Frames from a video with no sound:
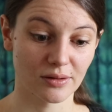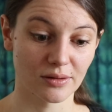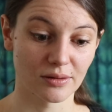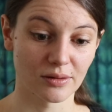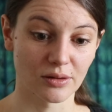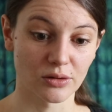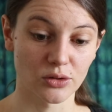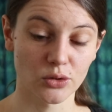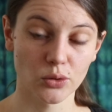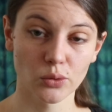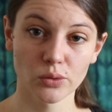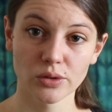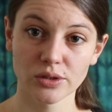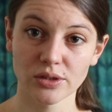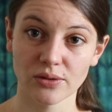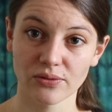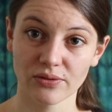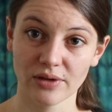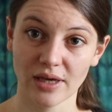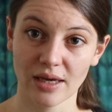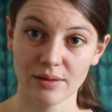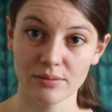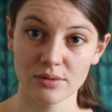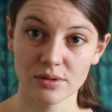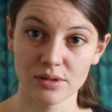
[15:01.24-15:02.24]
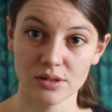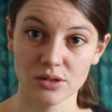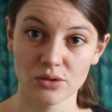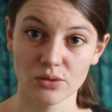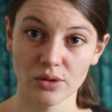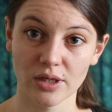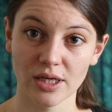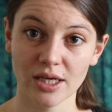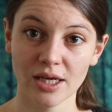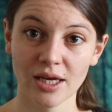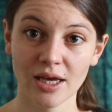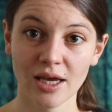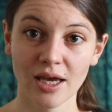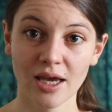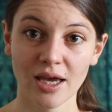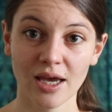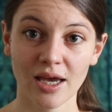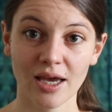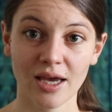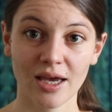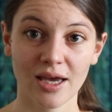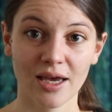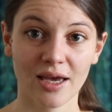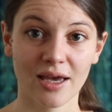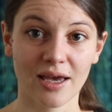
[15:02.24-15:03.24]
the tools of chemistry
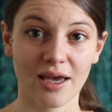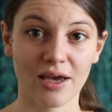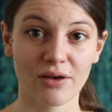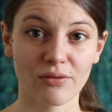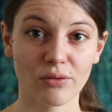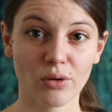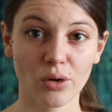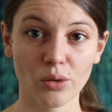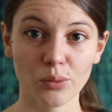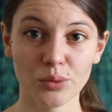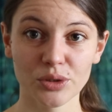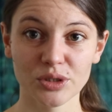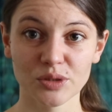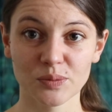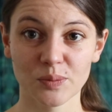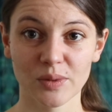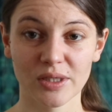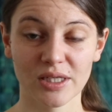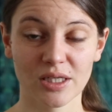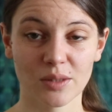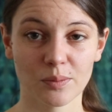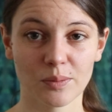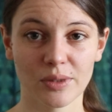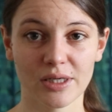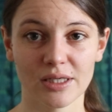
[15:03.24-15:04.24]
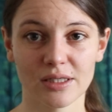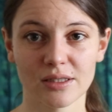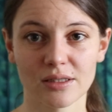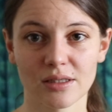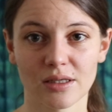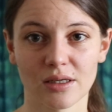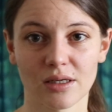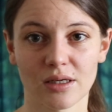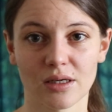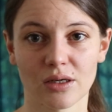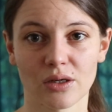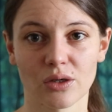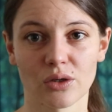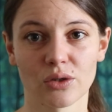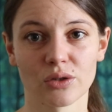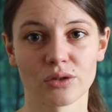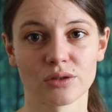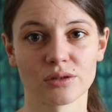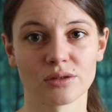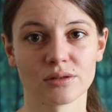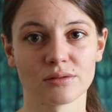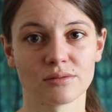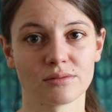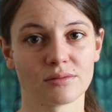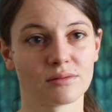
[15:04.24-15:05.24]
have always been a bit
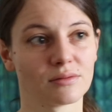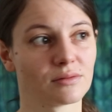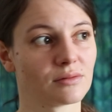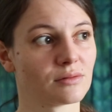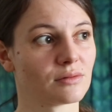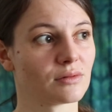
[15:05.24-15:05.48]
on